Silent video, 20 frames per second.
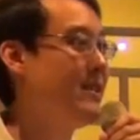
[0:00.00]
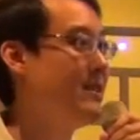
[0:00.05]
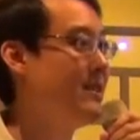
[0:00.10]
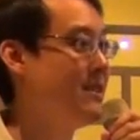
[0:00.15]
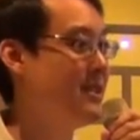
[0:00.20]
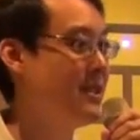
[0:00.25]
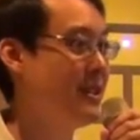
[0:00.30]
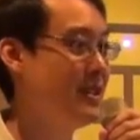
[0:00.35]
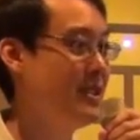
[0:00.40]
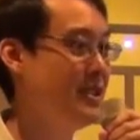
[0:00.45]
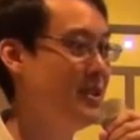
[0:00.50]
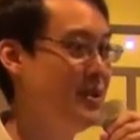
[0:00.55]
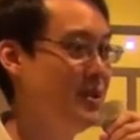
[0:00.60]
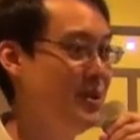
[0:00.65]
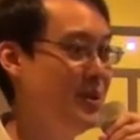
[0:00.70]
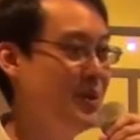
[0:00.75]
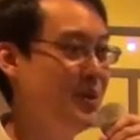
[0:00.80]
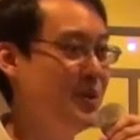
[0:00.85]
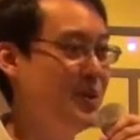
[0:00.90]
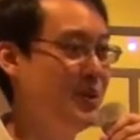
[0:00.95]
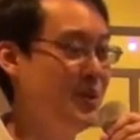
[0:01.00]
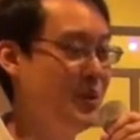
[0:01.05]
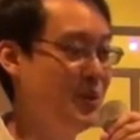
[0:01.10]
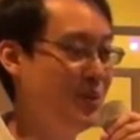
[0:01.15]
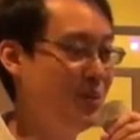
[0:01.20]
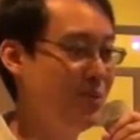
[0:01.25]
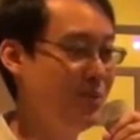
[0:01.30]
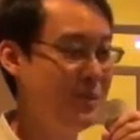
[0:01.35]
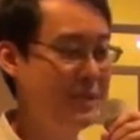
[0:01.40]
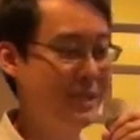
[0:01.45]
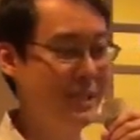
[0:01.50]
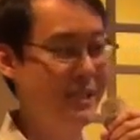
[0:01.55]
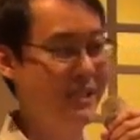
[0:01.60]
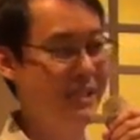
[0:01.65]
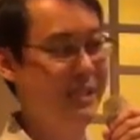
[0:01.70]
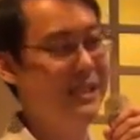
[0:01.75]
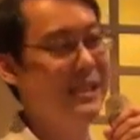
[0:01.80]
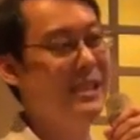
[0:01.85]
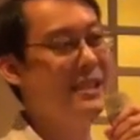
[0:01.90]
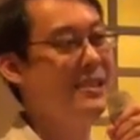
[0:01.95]
the Chinese use to
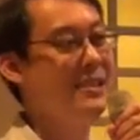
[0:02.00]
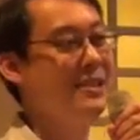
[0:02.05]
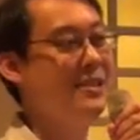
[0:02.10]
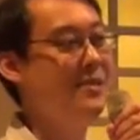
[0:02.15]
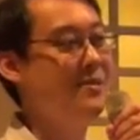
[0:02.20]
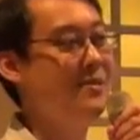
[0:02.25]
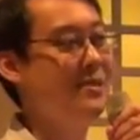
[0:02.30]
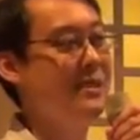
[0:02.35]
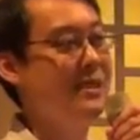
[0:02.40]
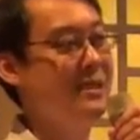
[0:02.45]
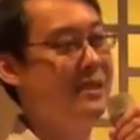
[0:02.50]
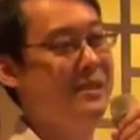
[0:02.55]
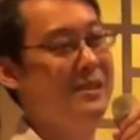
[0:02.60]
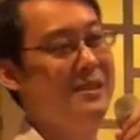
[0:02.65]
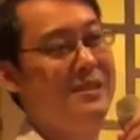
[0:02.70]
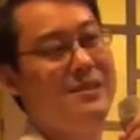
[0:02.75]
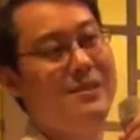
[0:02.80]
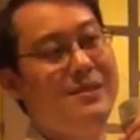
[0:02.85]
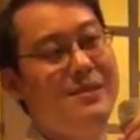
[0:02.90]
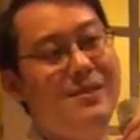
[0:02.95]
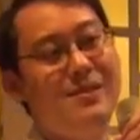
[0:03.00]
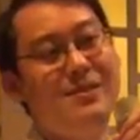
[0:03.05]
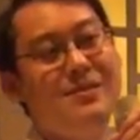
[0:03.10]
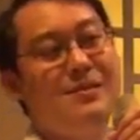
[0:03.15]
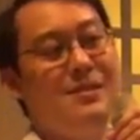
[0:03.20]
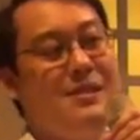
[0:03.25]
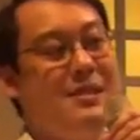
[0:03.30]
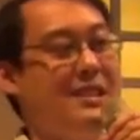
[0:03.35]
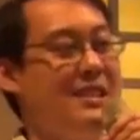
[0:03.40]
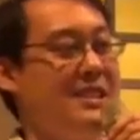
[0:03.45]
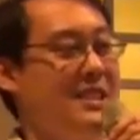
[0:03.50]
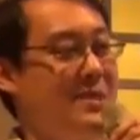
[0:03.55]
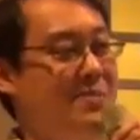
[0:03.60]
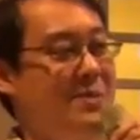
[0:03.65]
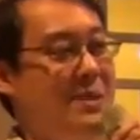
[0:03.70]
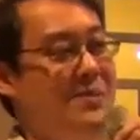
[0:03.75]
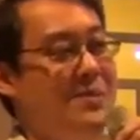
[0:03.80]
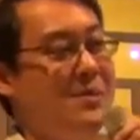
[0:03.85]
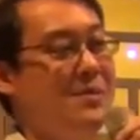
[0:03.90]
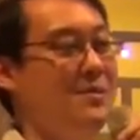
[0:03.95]
merge and integrate the non-Chinese
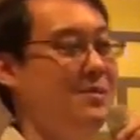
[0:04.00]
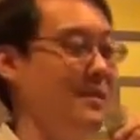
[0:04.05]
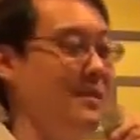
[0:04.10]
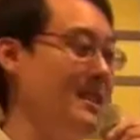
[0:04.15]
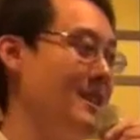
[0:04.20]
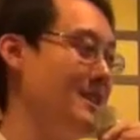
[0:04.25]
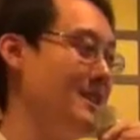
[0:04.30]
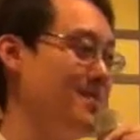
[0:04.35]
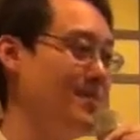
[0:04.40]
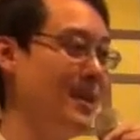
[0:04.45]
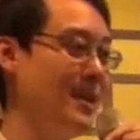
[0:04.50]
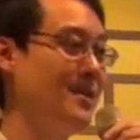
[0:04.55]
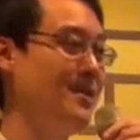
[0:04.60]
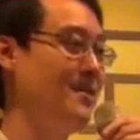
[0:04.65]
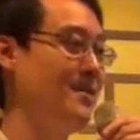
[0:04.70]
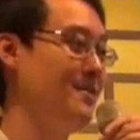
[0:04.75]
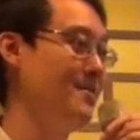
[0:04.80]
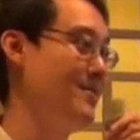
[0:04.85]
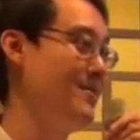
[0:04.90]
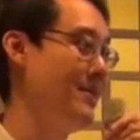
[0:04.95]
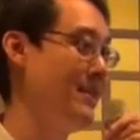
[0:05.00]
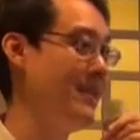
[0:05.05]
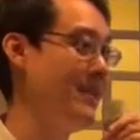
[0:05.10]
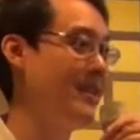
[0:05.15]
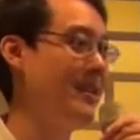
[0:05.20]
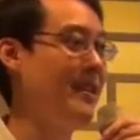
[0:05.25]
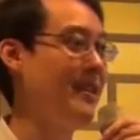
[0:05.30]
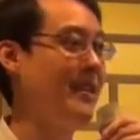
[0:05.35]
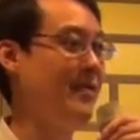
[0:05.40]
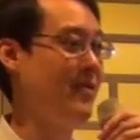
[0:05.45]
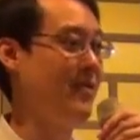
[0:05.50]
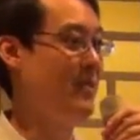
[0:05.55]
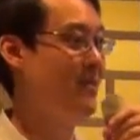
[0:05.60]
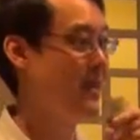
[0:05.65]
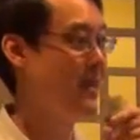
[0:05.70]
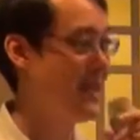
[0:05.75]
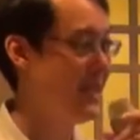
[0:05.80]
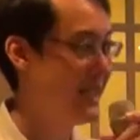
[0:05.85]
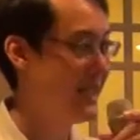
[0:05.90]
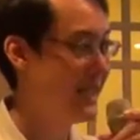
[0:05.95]
people as part of their
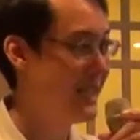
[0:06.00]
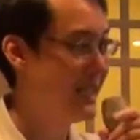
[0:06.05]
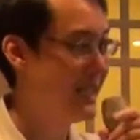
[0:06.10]
family.